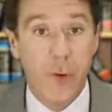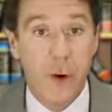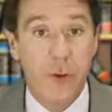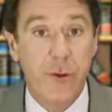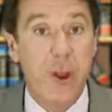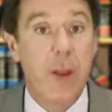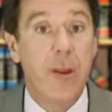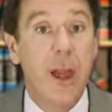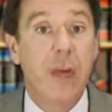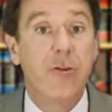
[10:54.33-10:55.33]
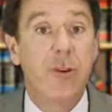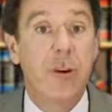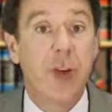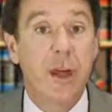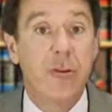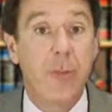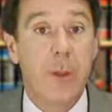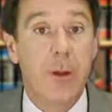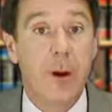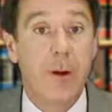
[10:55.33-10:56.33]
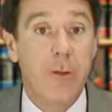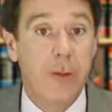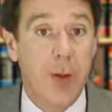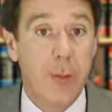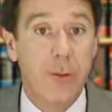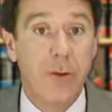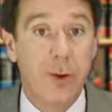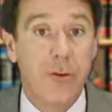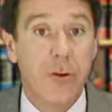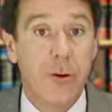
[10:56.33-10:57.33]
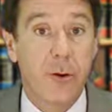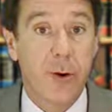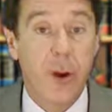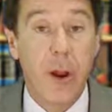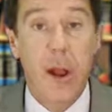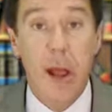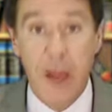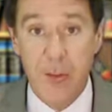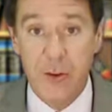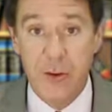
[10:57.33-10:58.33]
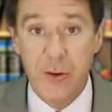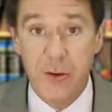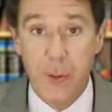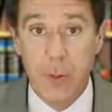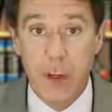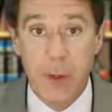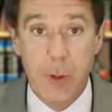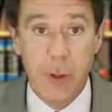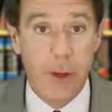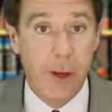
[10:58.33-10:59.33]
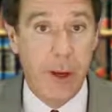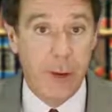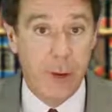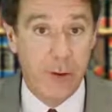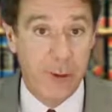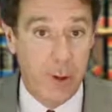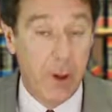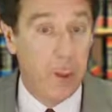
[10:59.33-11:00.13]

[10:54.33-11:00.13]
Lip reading: First, the accident has to be of the type that doesn't occur absent somebody being careless.